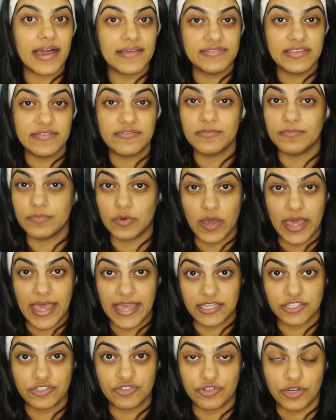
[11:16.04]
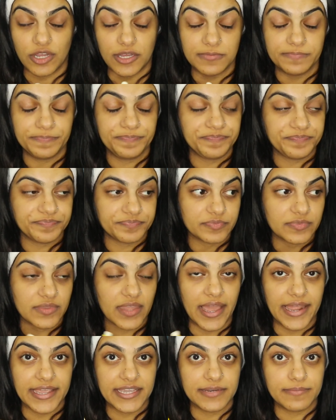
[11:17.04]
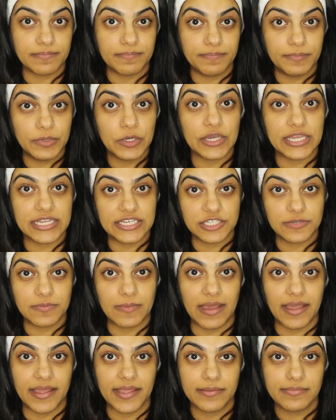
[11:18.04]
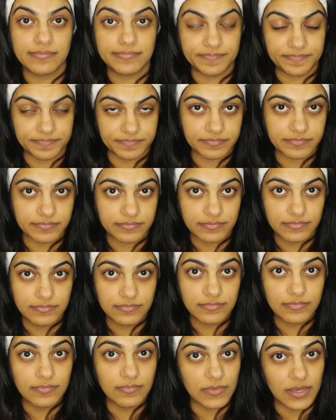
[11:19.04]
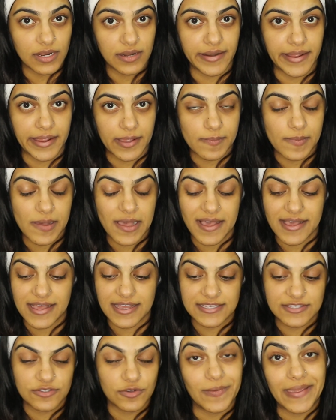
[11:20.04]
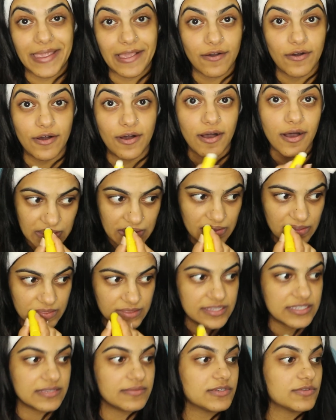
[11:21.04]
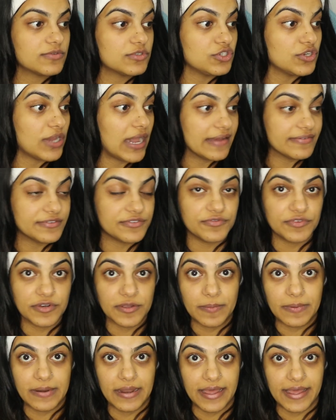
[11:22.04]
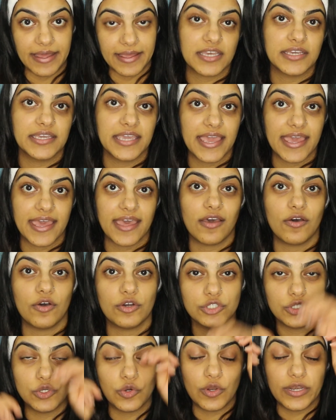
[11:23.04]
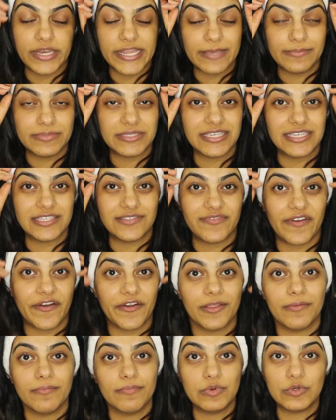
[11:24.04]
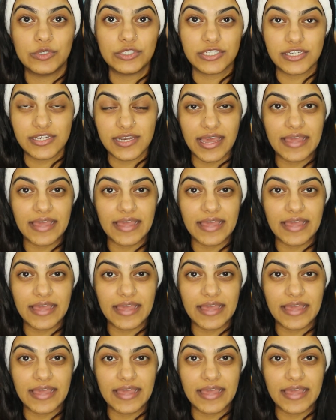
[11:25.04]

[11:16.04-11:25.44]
I've even bought extra that I can put into my purse or my car. There's something which you have to reapply. Sun care on your lips is very important.